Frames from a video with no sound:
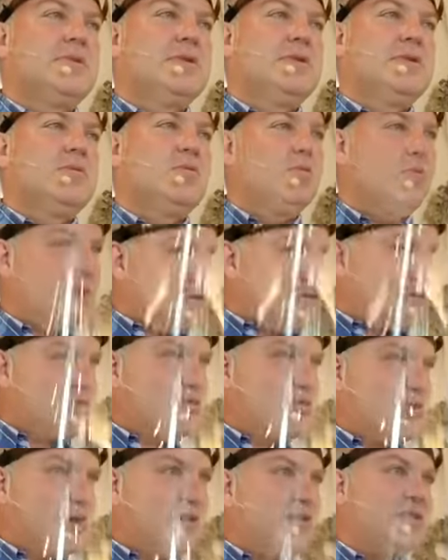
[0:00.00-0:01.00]
I mean, there's a
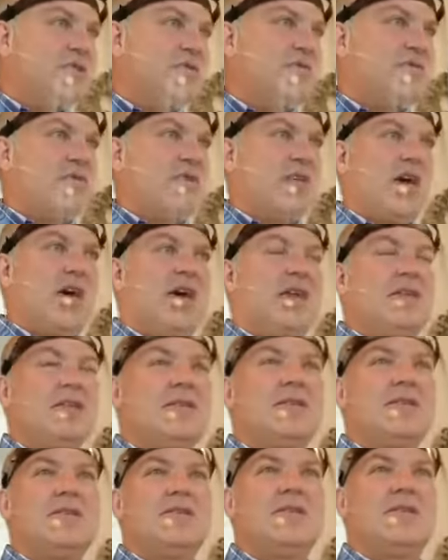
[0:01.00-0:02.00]
reason for that.
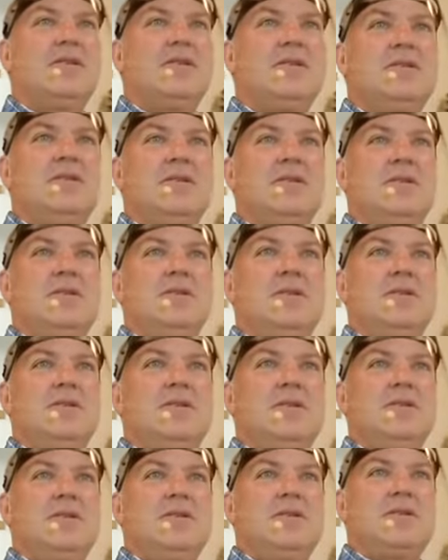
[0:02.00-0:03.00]

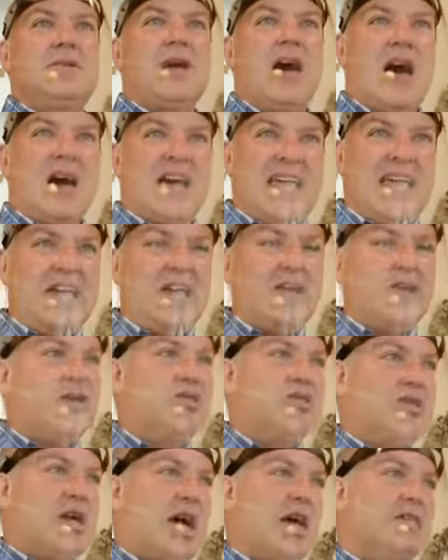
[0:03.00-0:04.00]
God
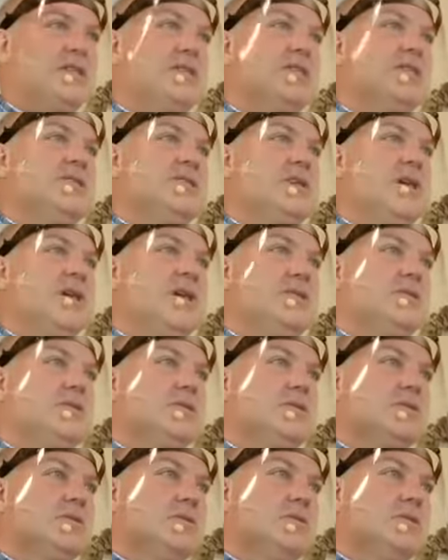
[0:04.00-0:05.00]
energizes
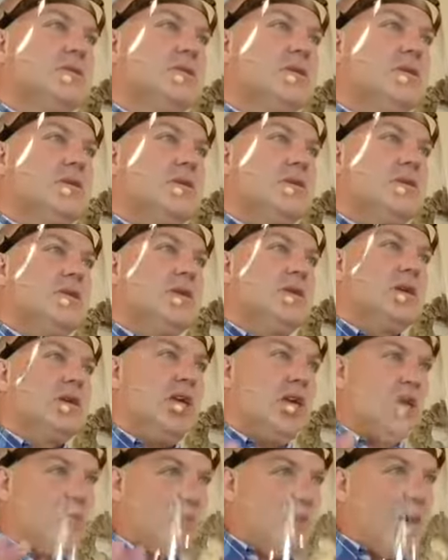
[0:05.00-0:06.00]
us.
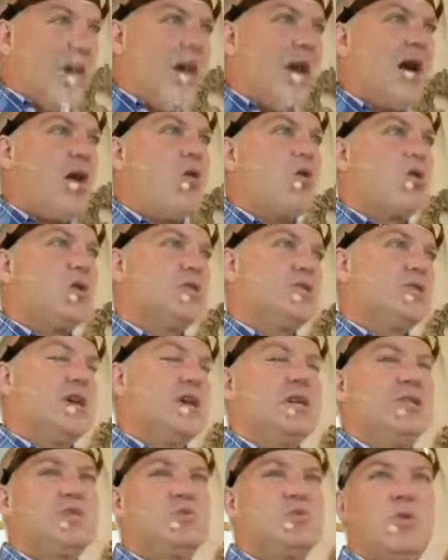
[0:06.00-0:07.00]
He empowers
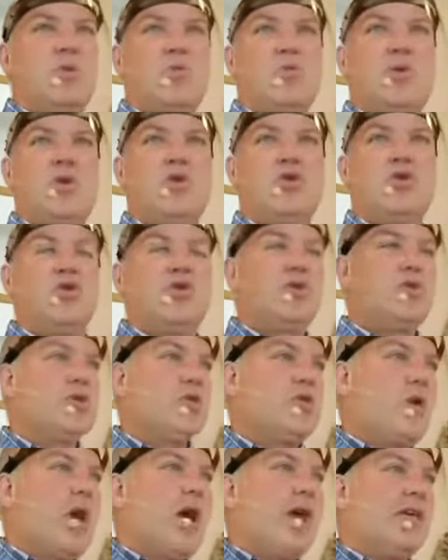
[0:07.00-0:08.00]
us when we're doing the
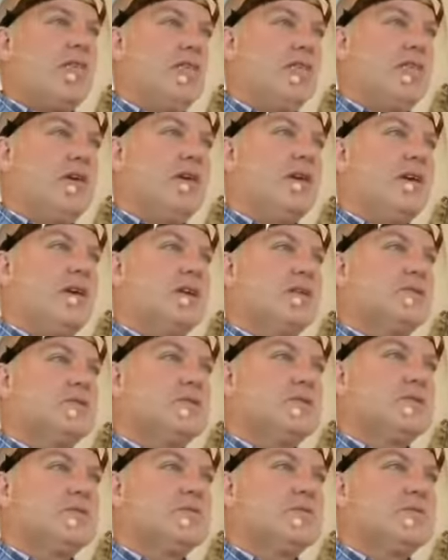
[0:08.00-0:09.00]
right things.
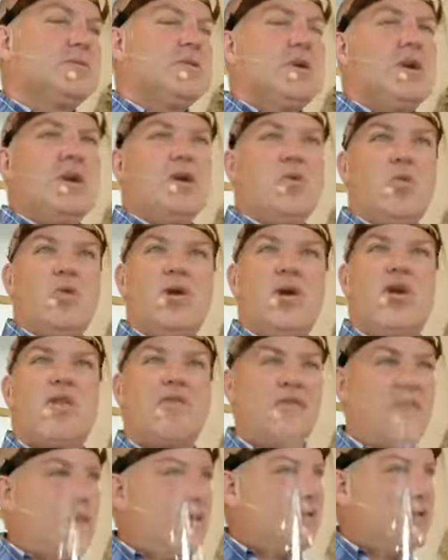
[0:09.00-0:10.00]
When our
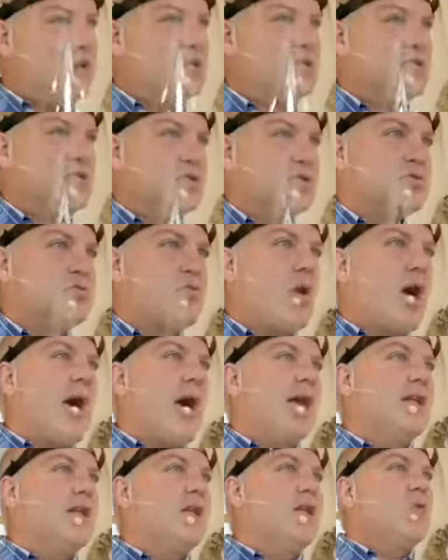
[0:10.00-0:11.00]
focus is
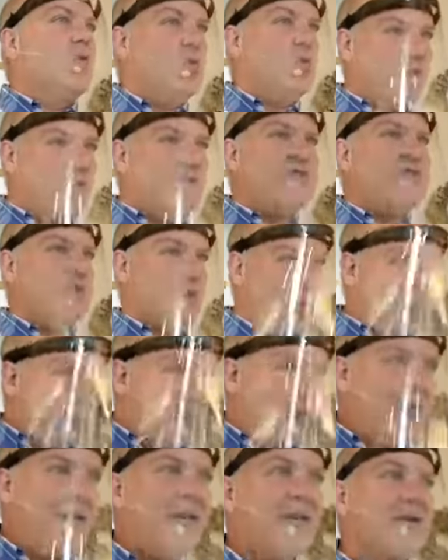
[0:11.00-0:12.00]
right, we feel
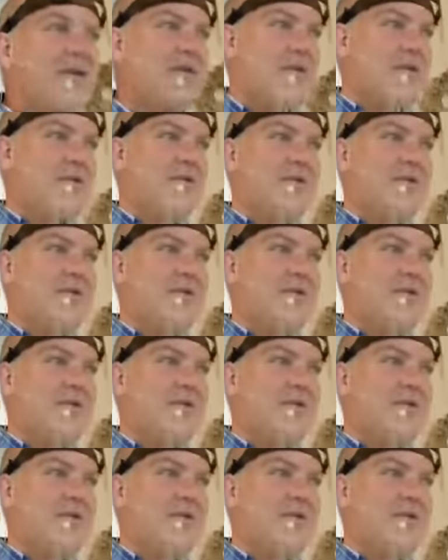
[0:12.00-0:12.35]
better.